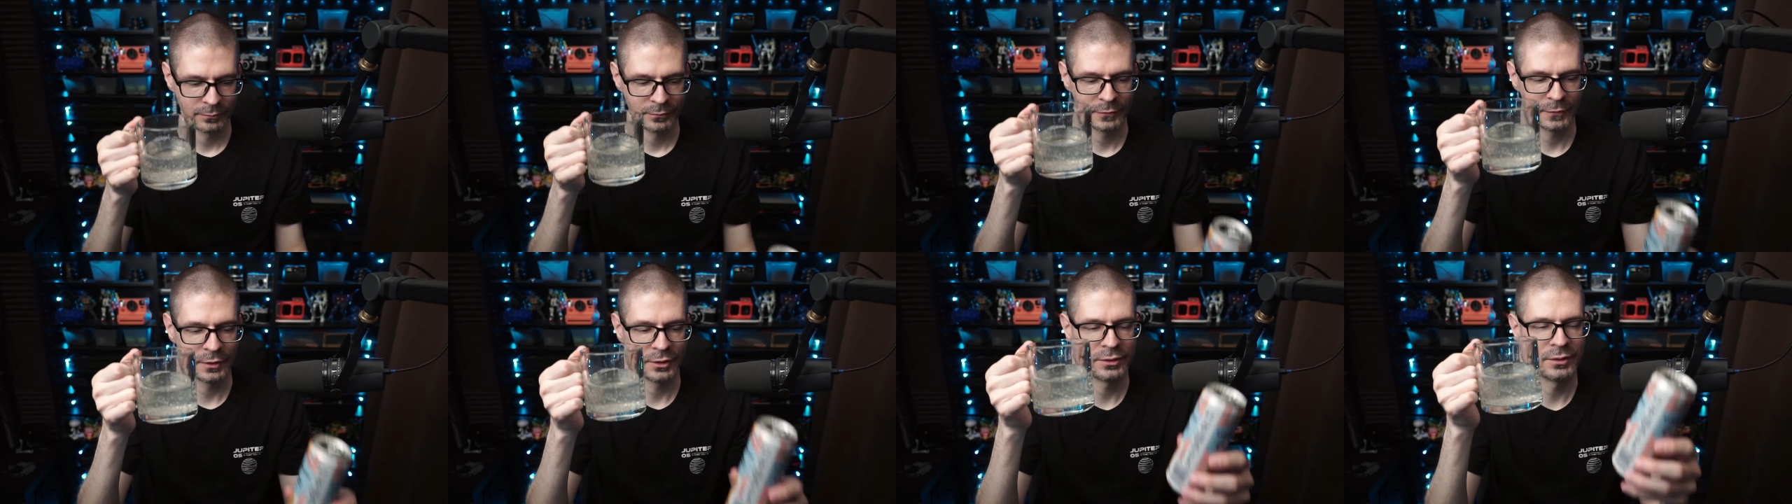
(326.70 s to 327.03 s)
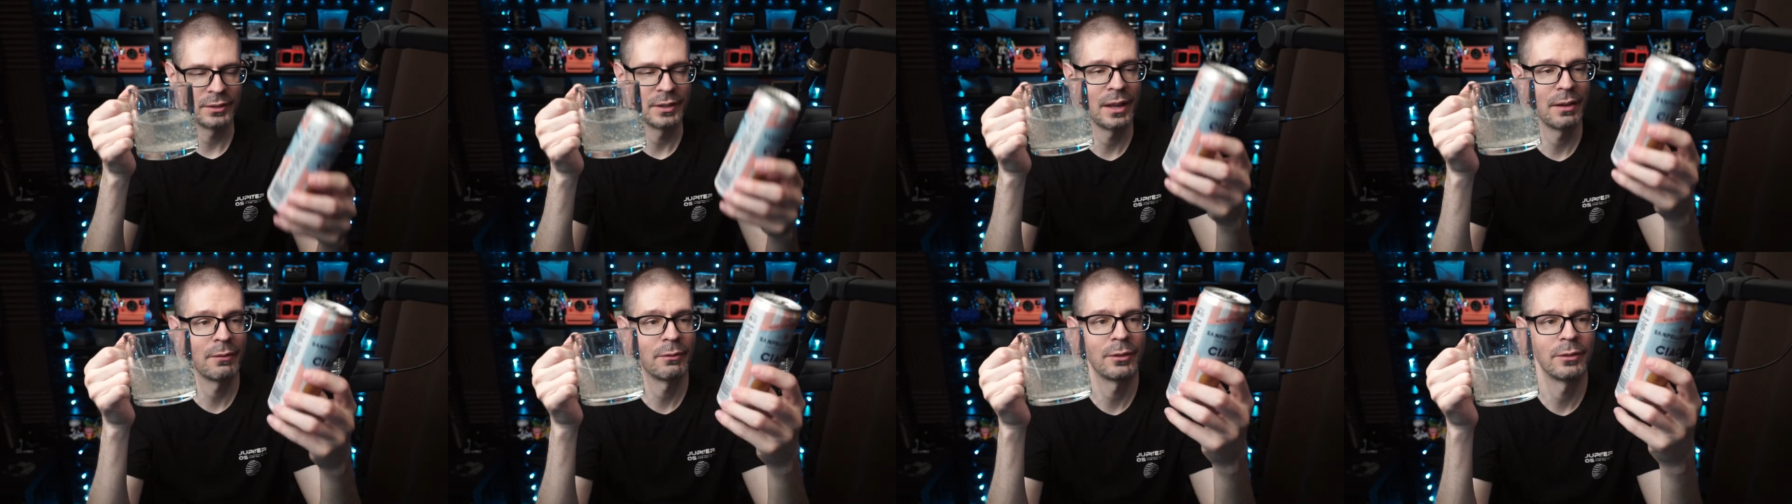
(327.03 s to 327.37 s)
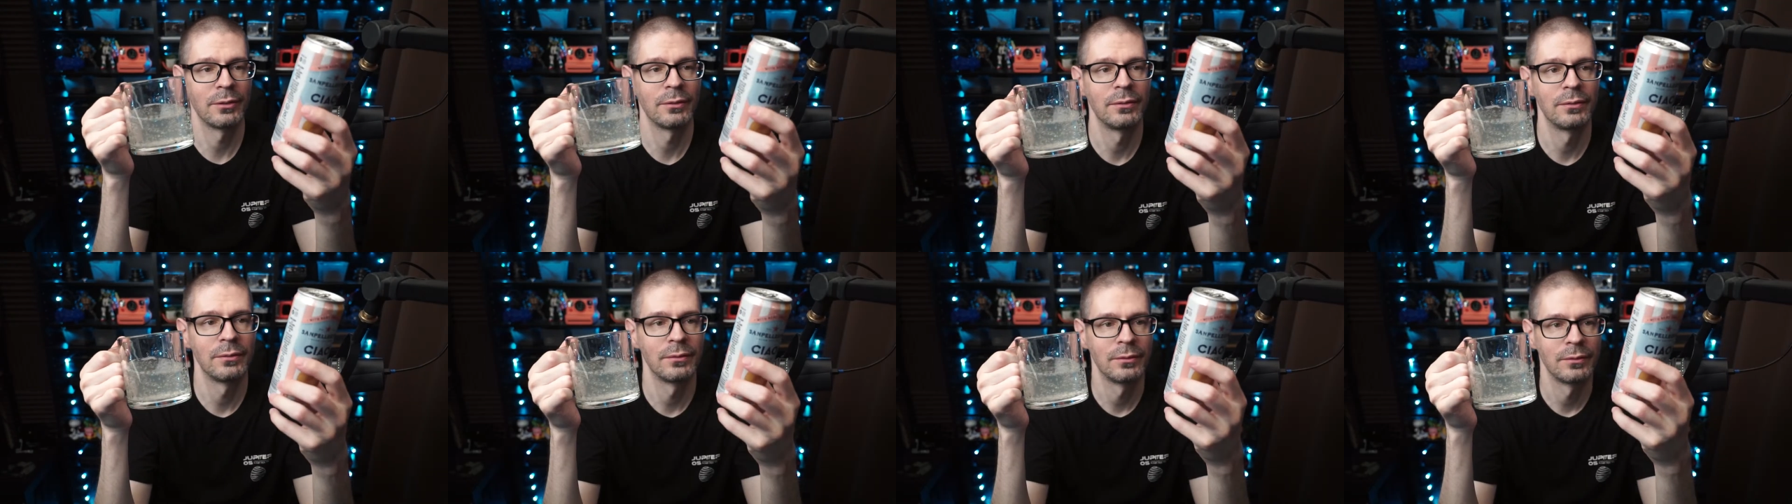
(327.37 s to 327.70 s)
Doesn't have
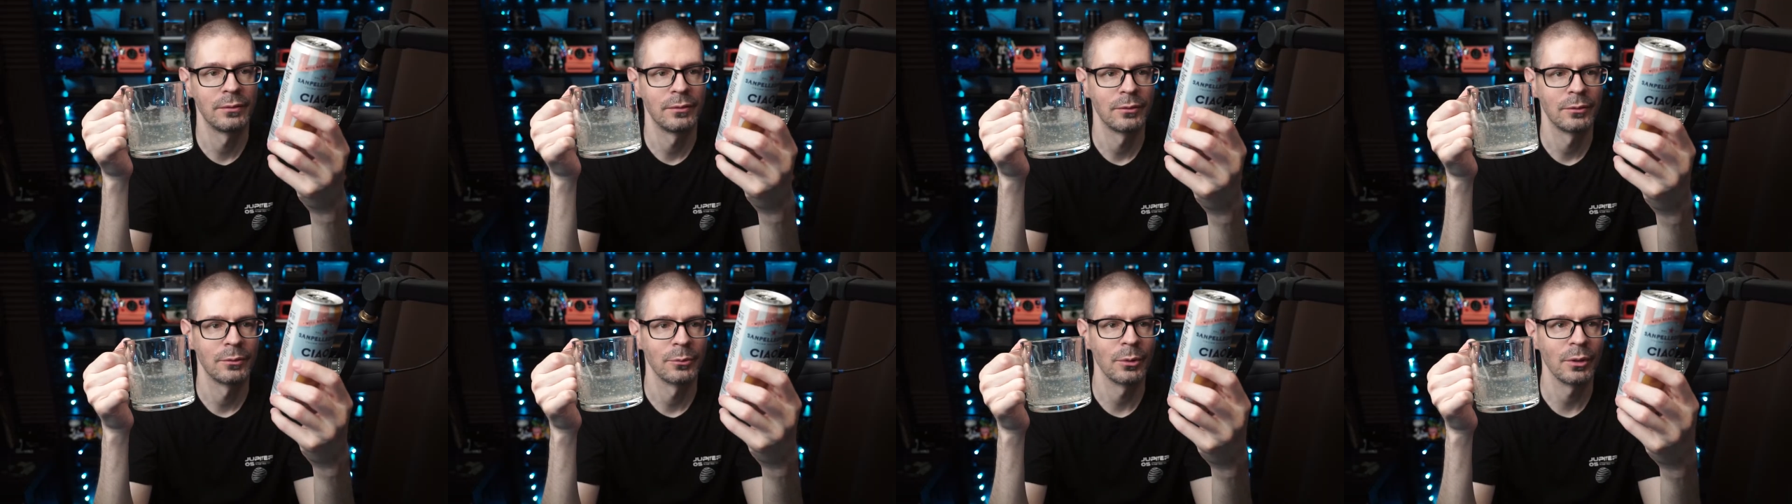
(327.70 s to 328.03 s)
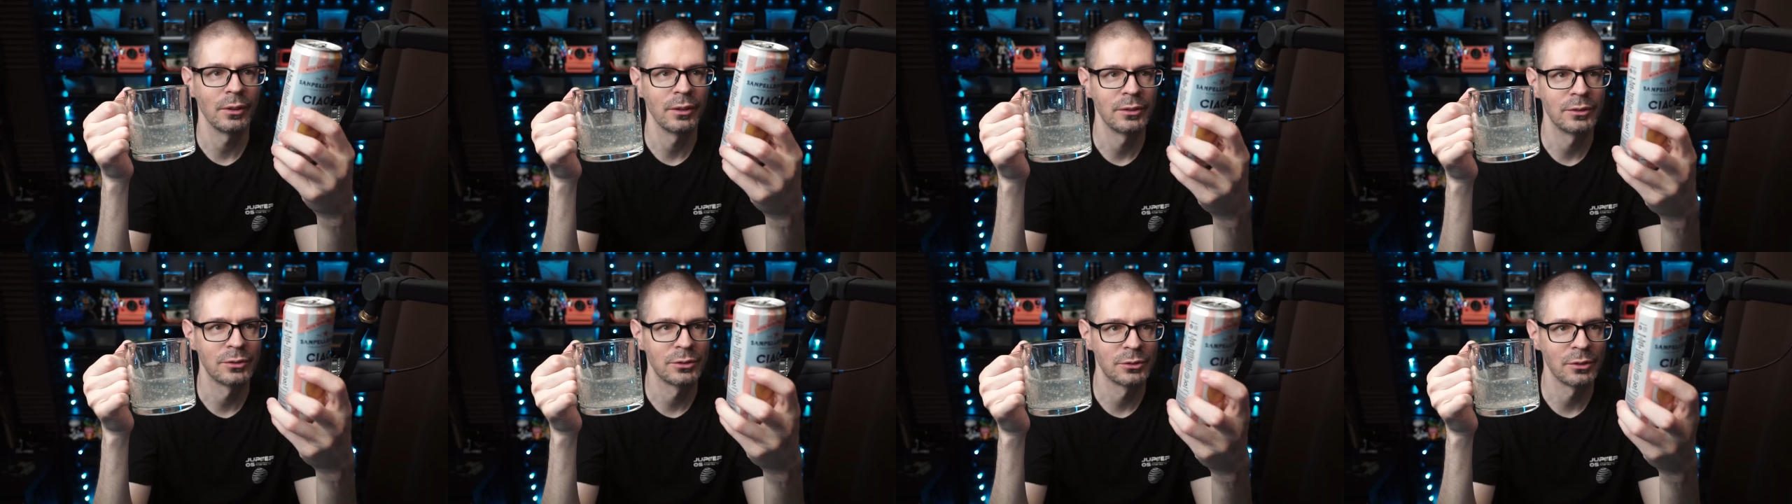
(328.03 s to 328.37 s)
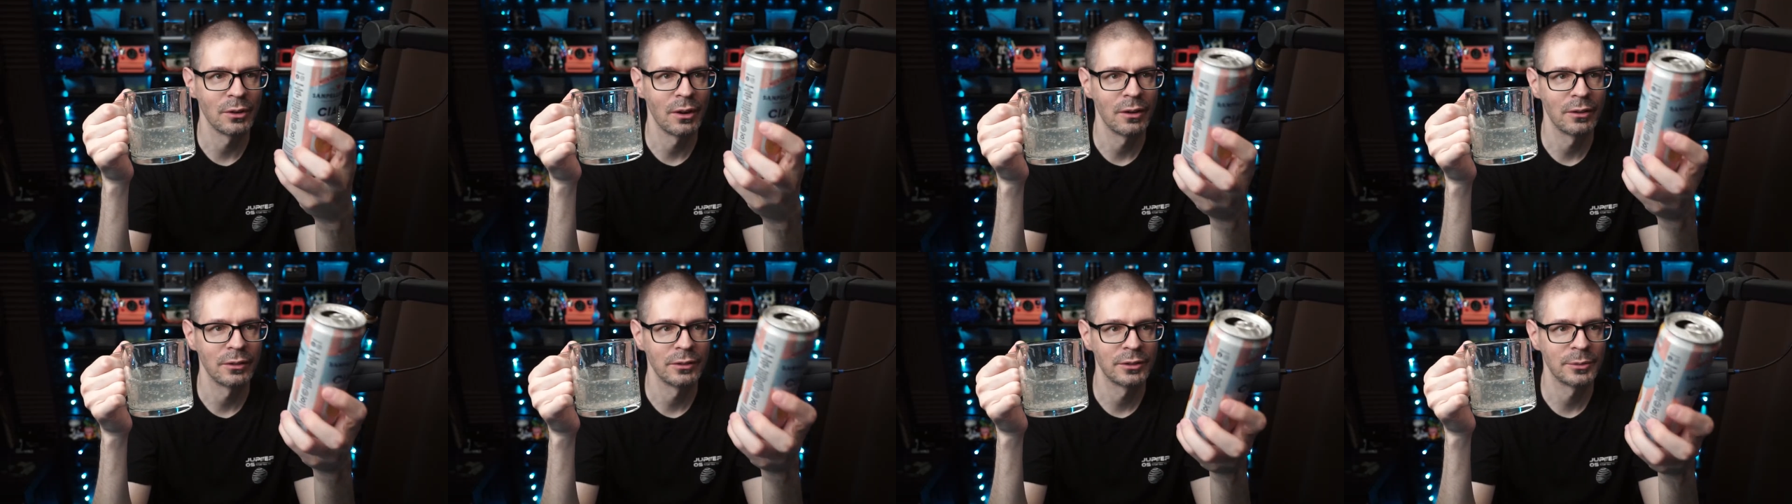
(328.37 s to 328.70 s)
a really
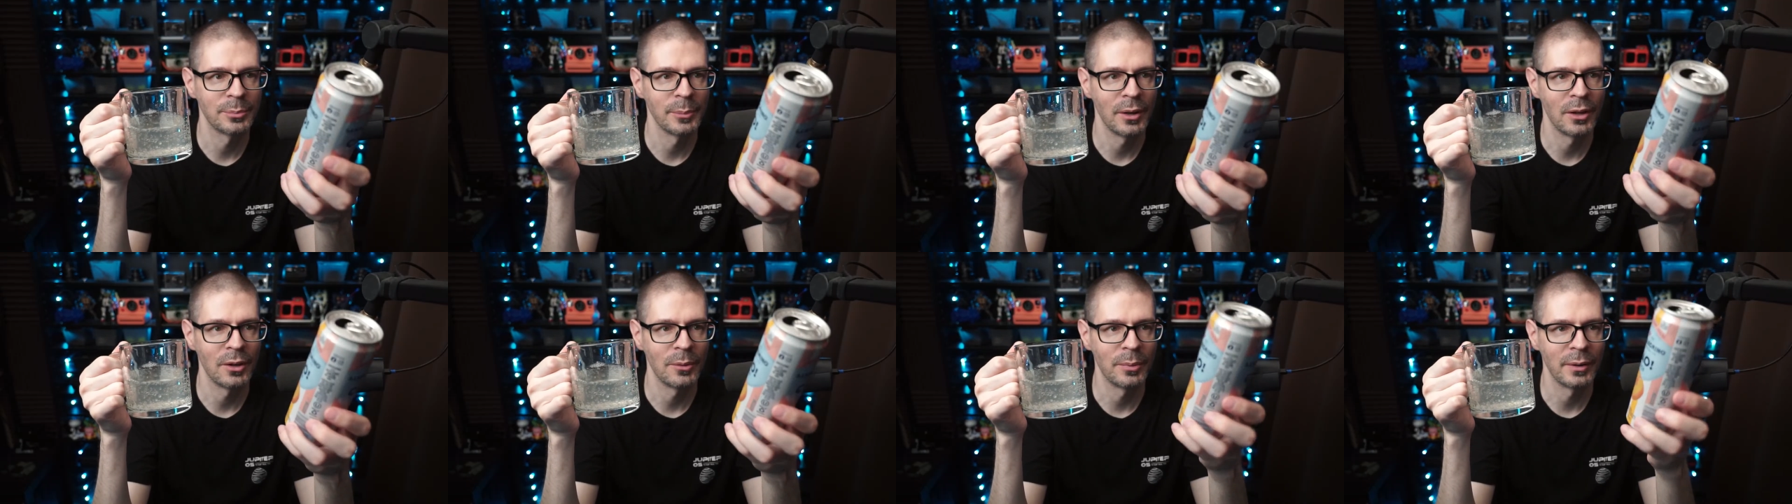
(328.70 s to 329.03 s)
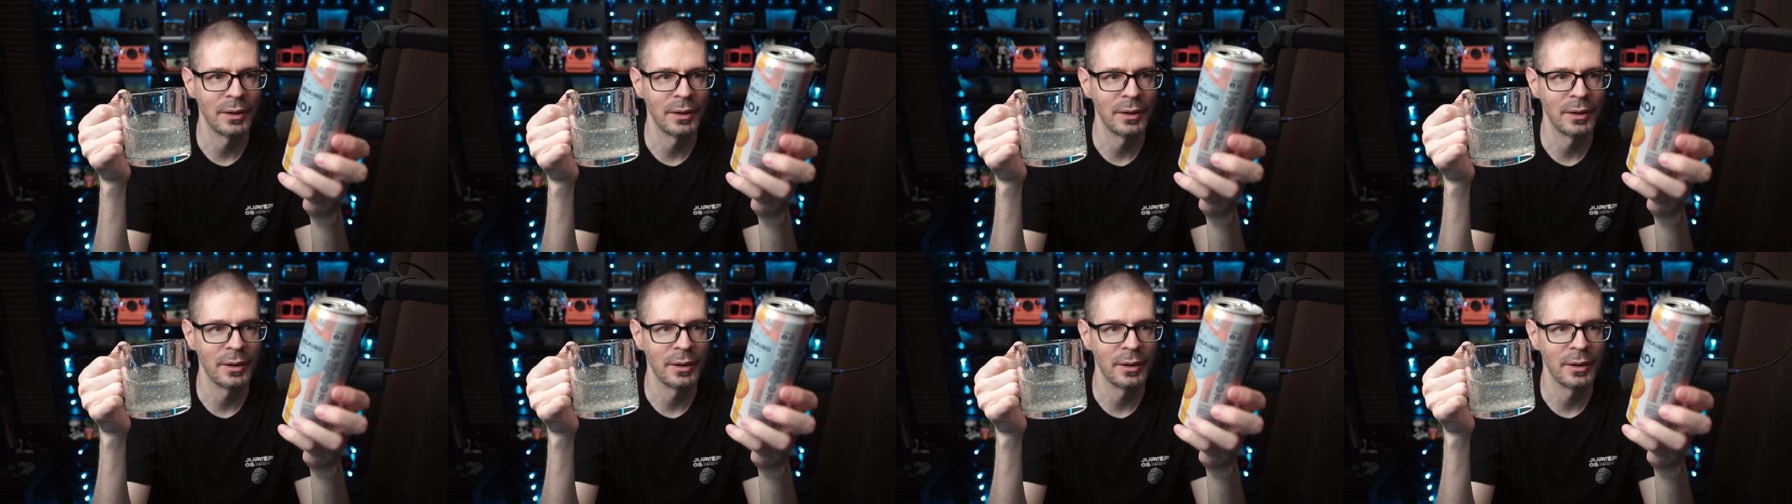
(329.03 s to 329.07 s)
strong smell,